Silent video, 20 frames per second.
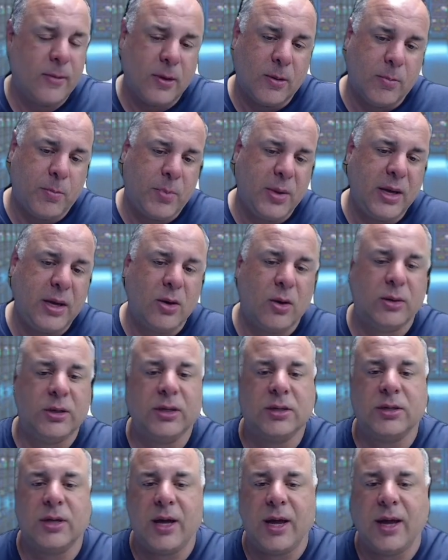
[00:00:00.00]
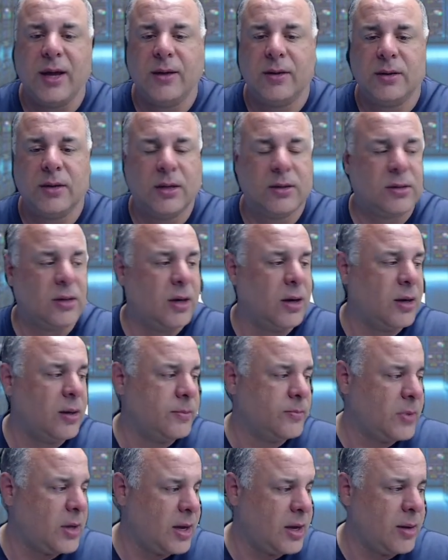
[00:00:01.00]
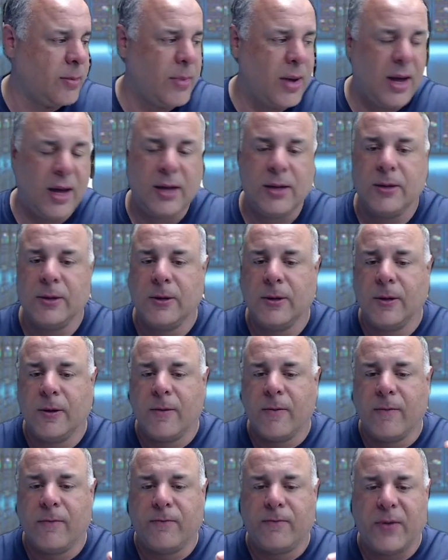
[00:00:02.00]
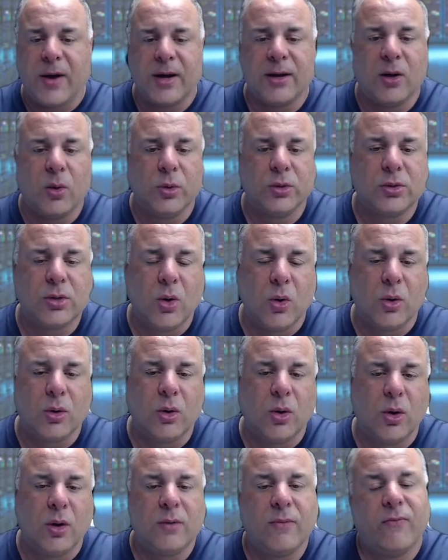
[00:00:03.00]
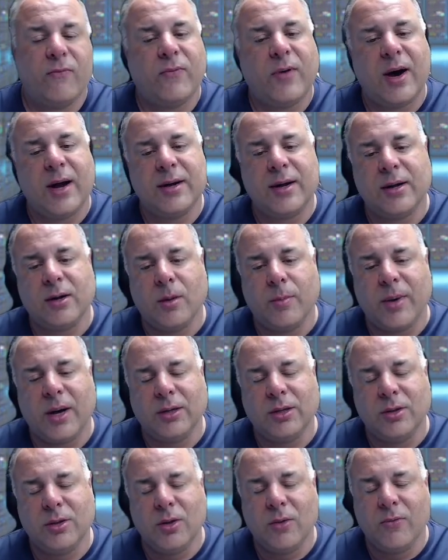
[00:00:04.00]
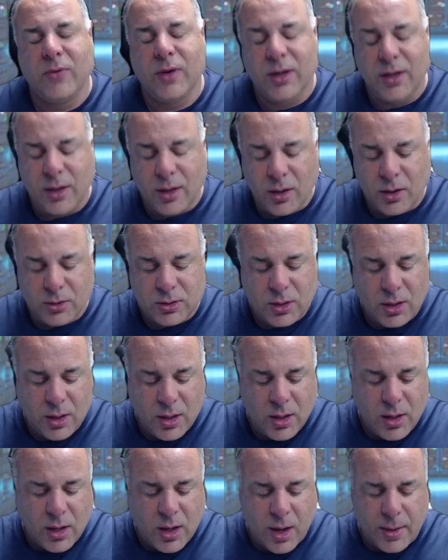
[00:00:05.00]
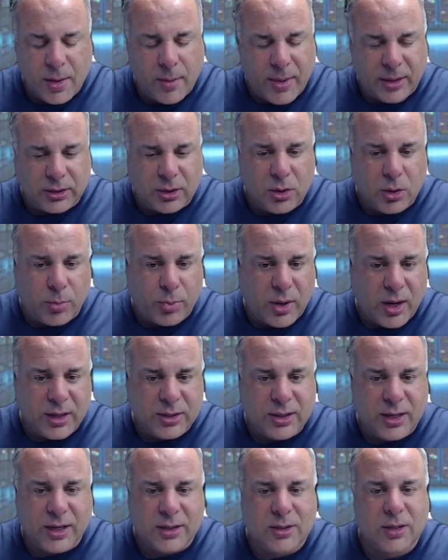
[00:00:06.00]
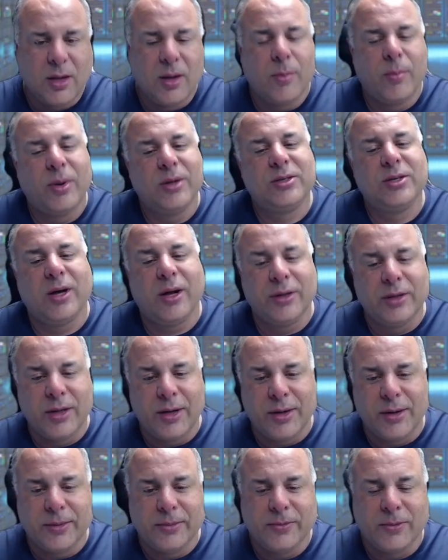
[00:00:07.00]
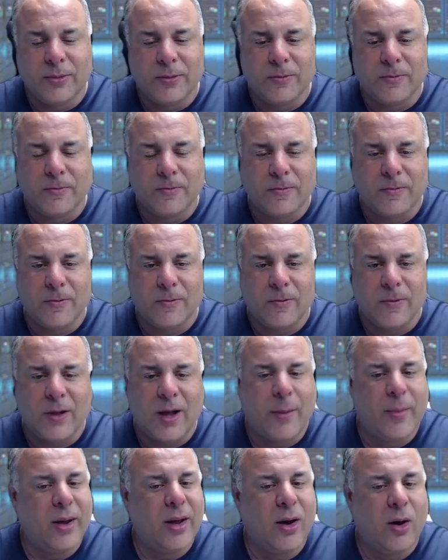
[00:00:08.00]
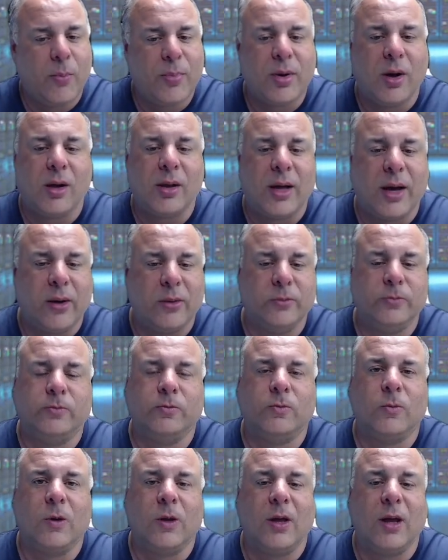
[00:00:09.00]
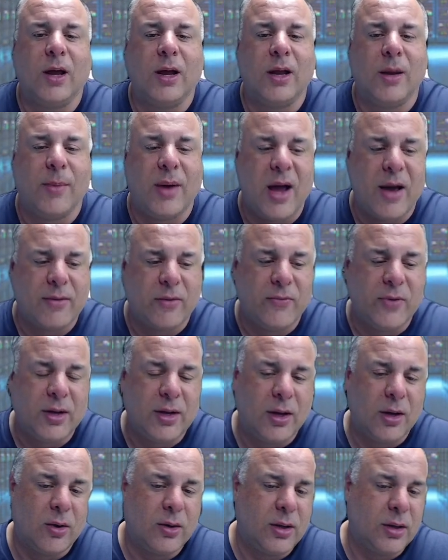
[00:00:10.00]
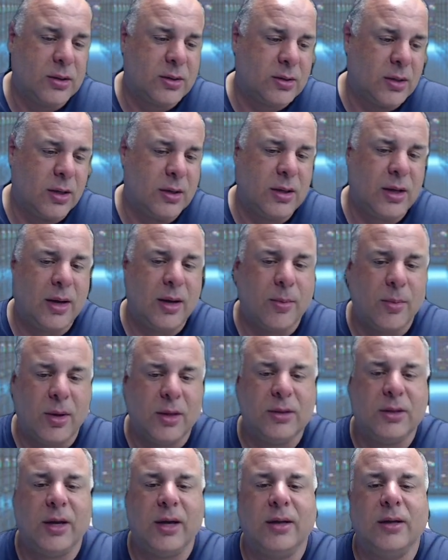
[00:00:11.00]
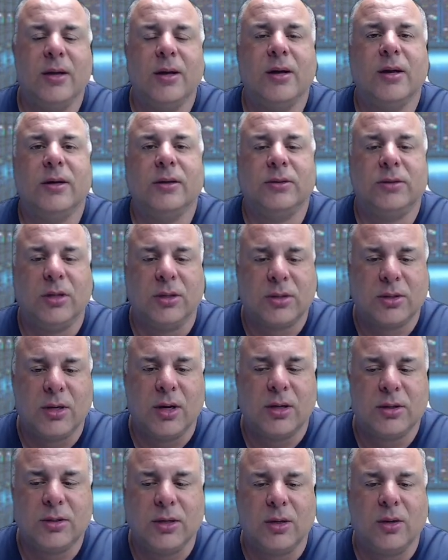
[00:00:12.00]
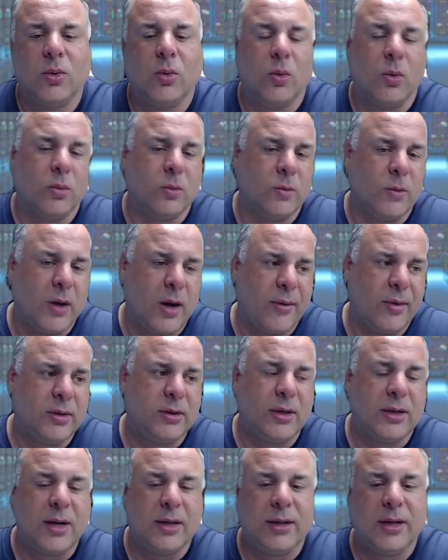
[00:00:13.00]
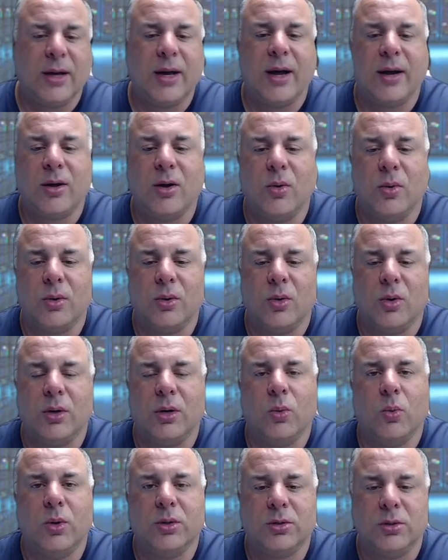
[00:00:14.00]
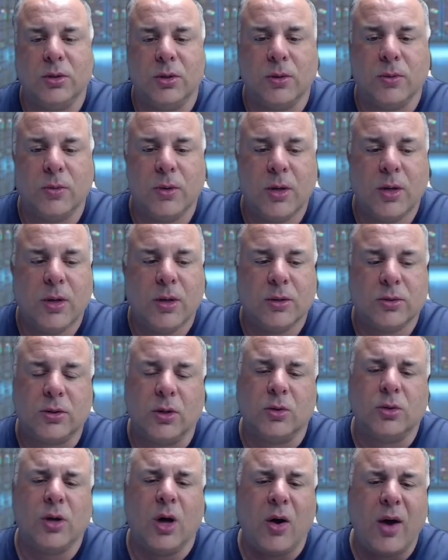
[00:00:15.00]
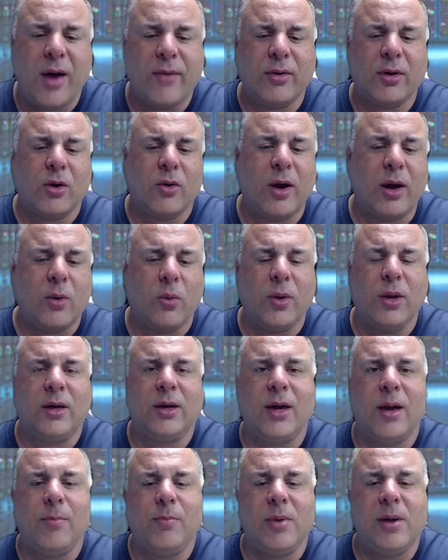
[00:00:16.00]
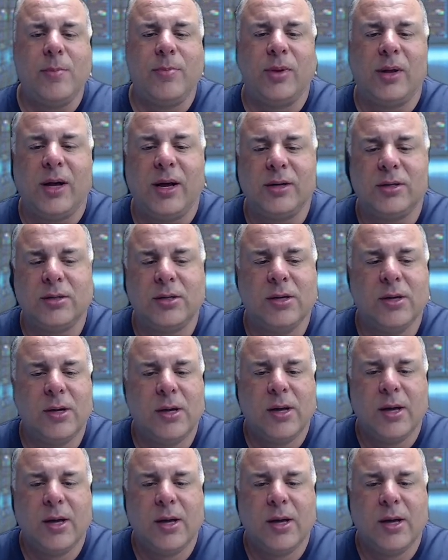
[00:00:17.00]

Be on this AMA. Find out what's going on. Find out about the new videos. About the new projects. But y'all know I'm going to help y'all out. And I'm going to have a video either Sunday or Monday discussing everything that they got going on and what's new. So y'all have a great weekend. Be blessed.